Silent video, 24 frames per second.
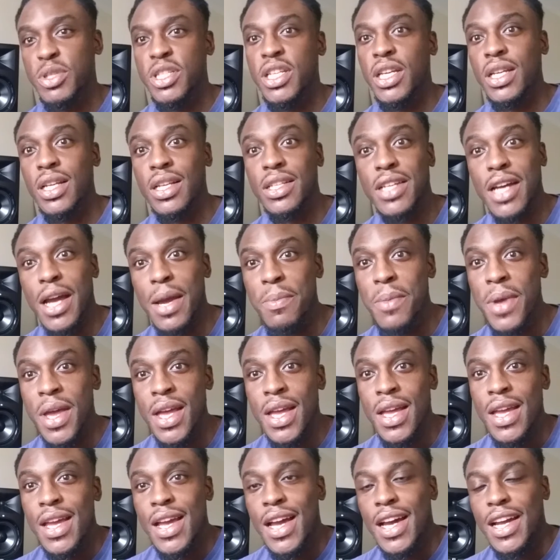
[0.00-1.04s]
particular time,
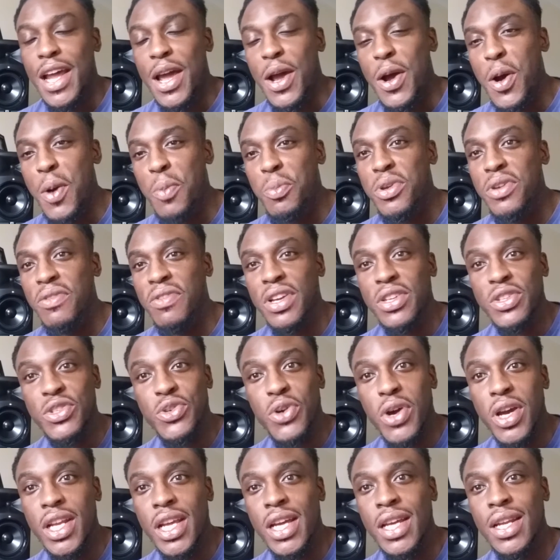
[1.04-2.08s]
and I hope you've
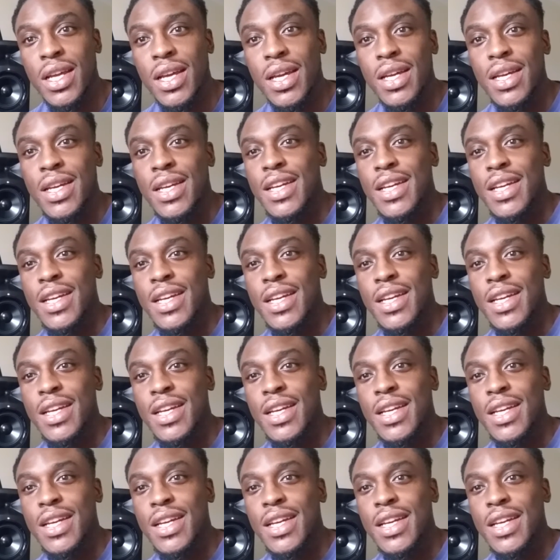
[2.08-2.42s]
enjoyed it.